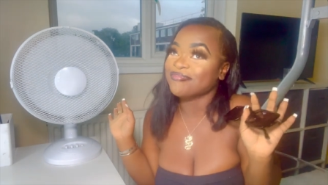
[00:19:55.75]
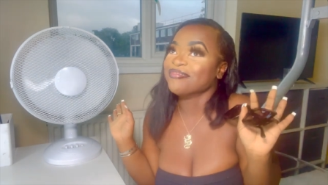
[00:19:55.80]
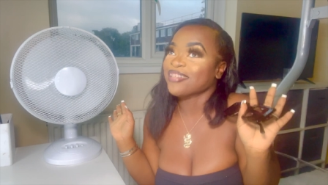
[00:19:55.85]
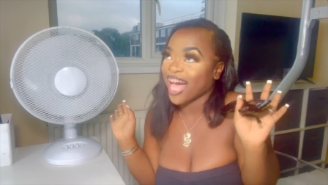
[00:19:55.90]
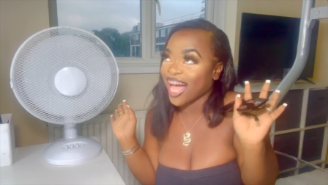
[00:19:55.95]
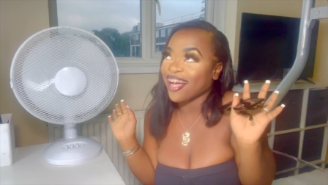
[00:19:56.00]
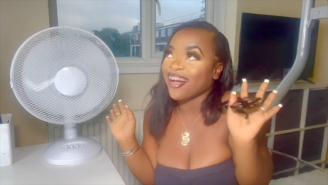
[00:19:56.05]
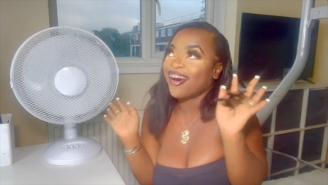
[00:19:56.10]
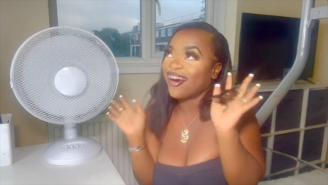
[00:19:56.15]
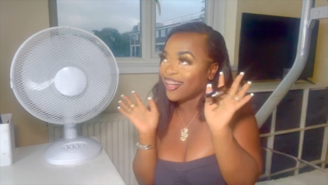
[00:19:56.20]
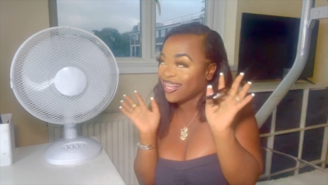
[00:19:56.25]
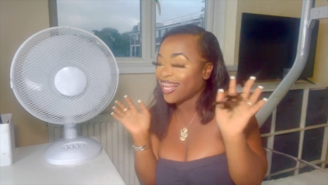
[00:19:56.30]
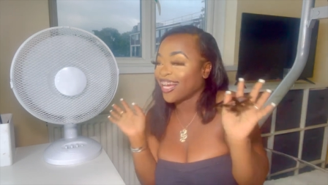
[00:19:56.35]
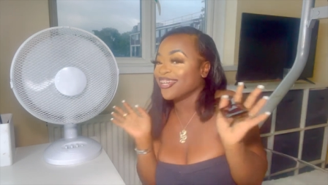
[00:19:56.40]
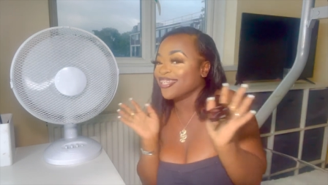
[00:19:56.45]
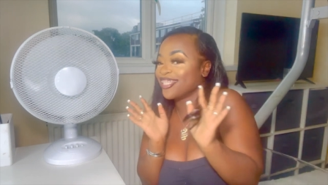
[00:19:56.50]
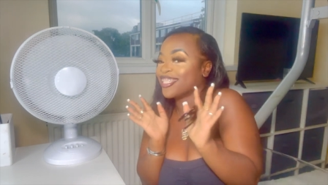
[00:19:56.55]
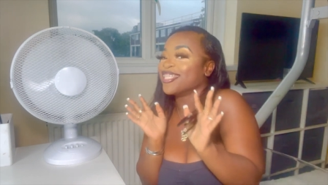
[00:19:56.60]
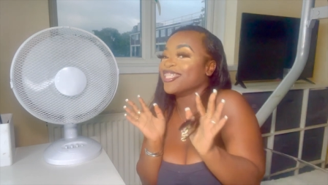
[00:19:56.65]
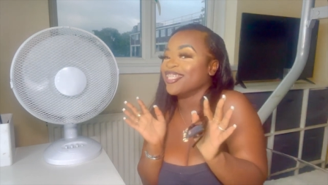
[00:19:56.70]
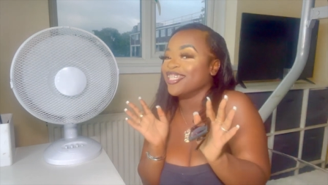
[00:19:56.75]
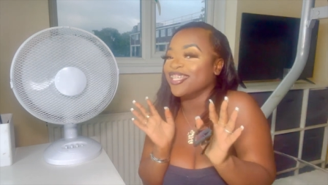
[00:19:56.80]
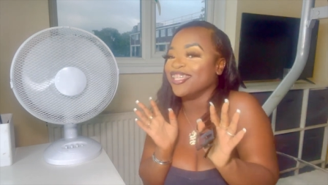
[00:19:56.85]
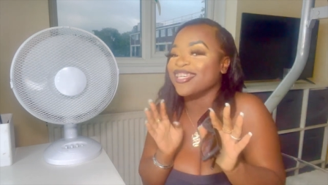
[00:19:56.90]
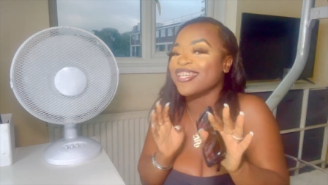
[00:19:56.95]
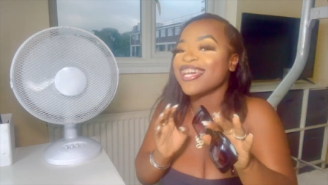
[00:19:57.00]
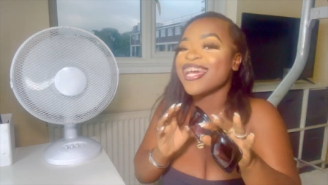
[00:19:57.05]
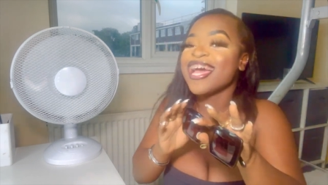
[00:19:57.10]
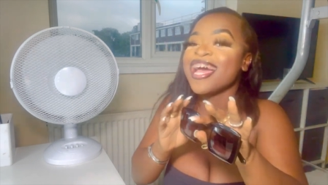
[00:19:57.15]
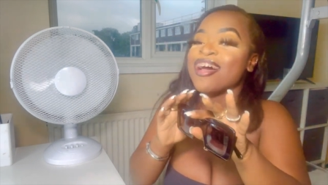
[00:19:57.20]
i can't lie to you
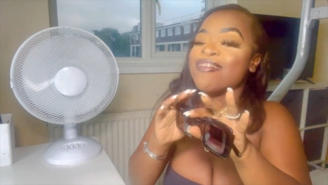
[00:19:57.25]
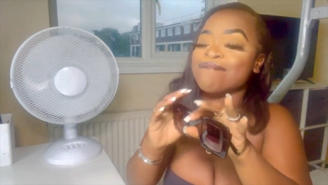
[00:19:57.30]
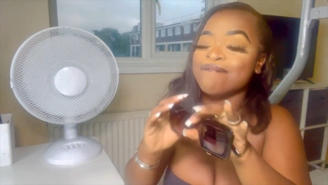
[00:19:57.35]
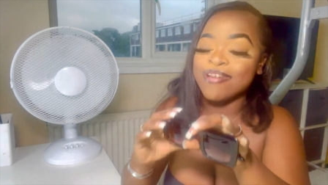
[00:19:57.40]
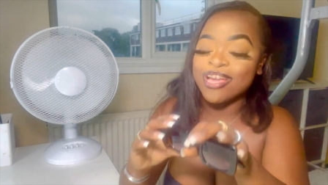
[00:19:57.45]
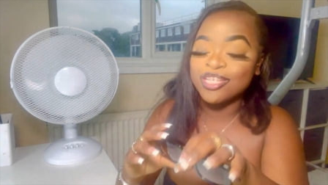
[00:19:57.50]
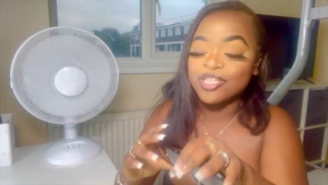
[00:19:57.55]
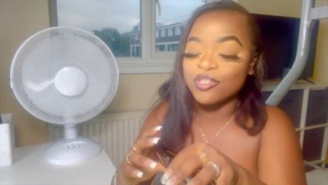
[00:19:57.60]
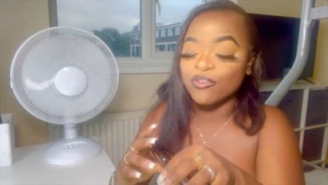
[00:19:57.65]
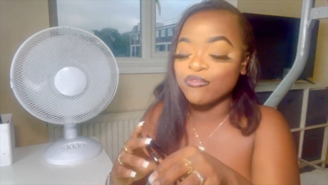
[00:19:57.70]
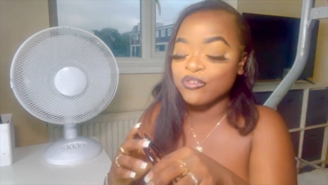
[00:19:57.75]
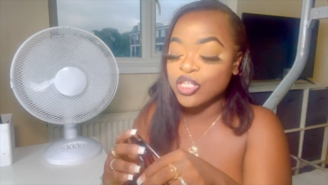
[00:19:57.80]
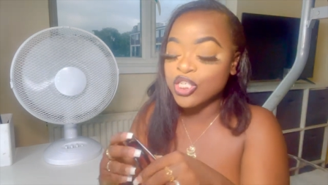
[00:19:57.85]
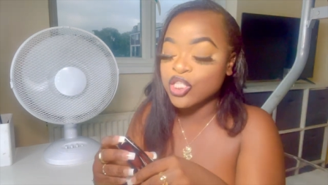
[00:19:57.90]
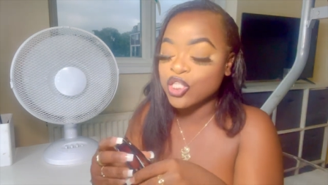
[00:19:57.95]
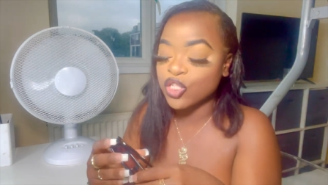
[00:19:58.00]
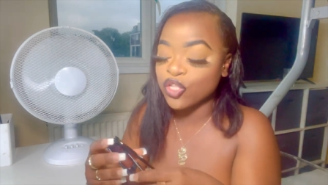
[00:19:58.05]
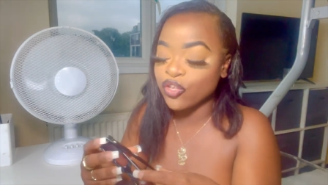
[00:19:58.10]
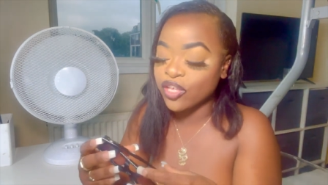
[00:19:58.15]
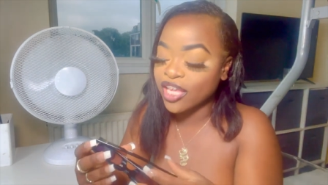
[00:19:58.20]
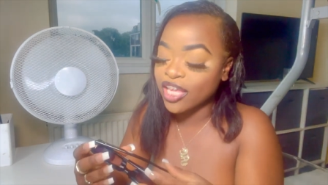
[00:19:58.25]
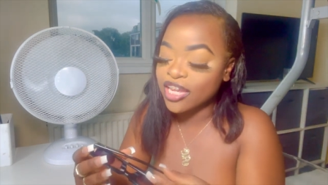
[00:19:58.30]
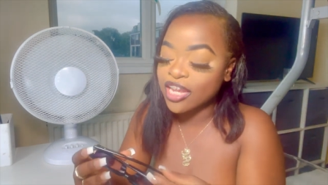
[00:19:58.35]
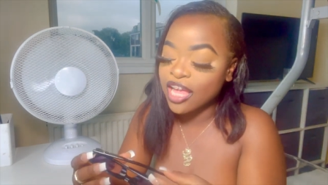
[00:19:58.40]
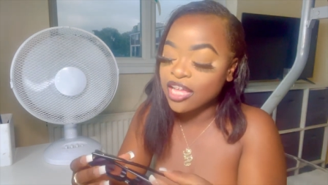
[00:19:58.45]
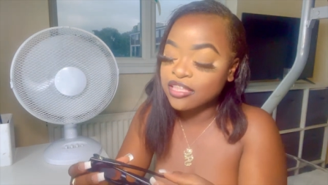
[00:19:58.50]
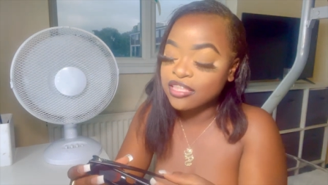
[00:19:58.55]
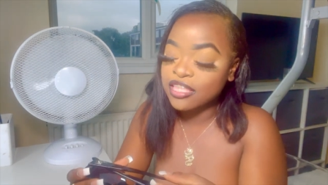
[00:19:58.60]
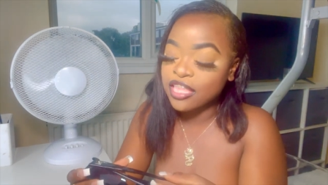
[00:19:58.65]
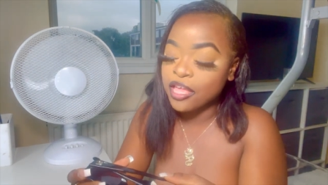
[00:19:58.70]
based off just looking
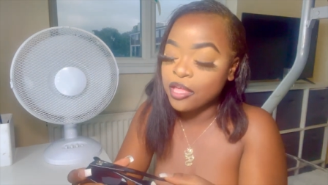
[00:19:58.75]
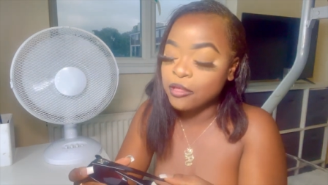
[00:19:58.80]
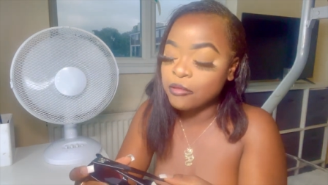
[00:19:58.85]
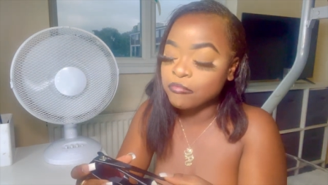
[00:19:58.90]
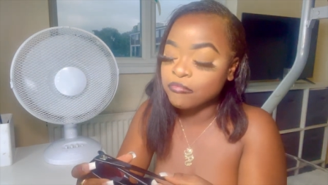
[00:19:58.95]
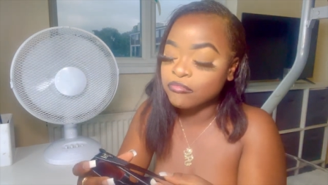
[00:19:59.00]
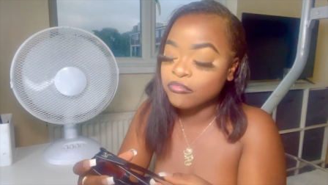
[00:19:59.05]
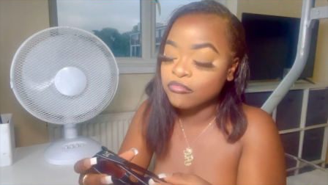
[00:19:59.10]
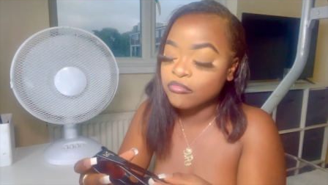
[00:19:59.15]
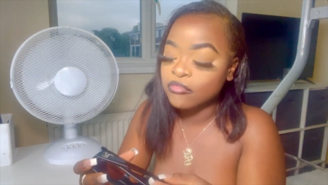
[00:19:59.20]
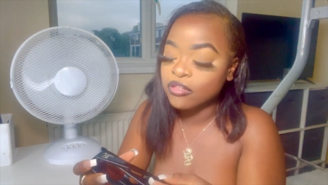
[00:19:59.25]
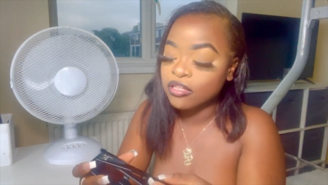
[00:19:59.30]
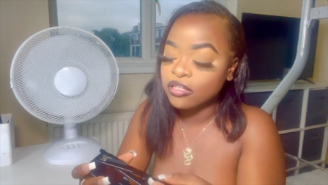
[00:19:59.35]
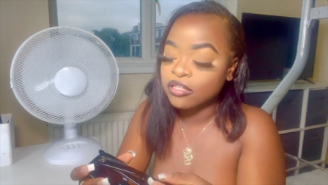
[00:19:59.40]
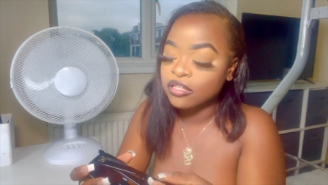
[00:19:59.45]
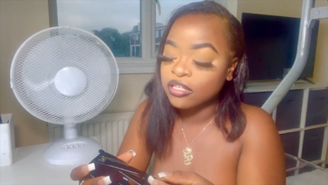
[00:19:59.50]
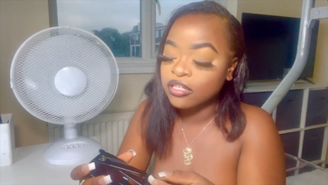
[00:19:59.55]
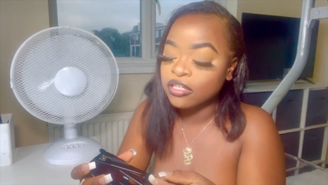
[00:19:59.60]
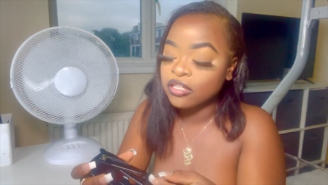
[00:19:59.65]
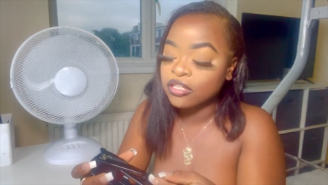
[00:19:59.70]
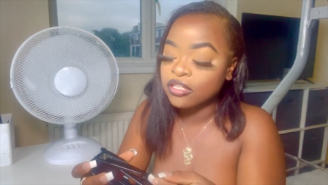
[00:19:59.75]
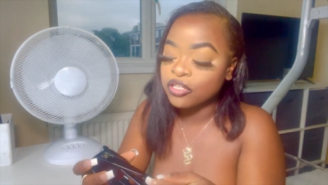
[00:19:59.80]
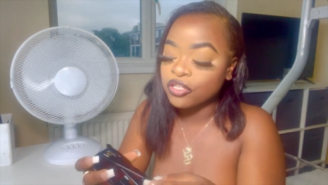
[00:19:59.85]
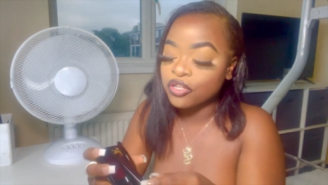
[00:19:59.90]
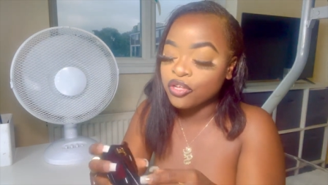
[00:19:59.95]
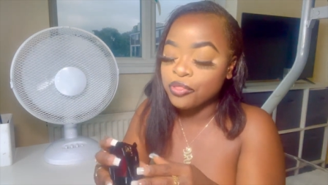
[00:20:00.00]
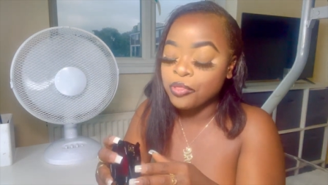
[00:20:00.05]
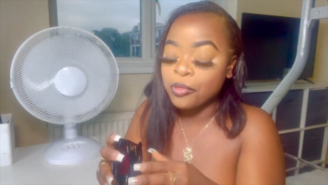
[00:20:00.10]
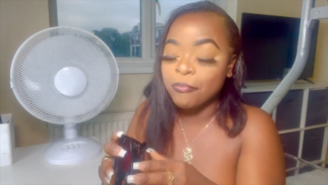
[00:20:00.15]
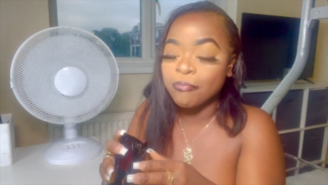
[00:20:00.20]
at them you
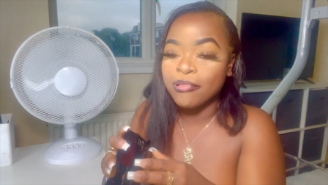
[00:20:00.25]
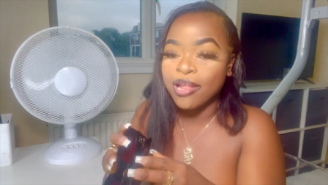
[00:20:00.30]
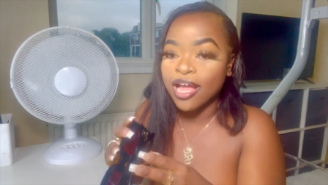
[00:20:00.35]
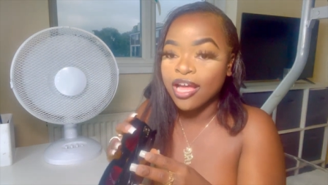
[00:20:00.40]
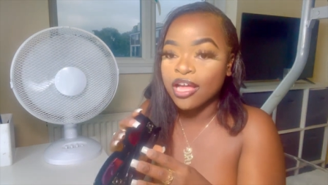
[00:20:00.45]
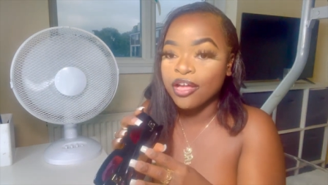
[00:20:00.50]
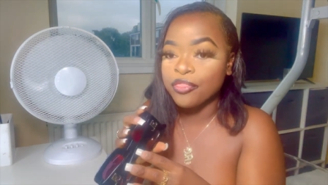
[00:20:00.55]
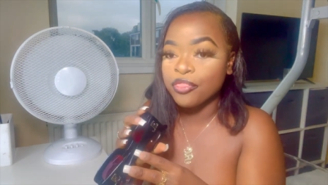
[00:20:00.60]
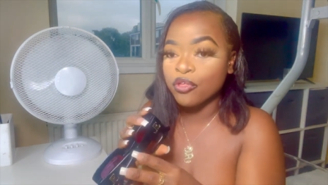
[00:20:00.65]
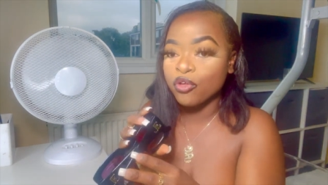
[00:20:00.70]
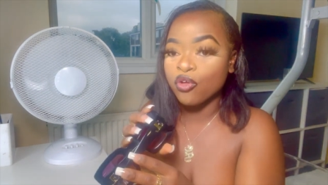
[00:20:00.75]
know the black and the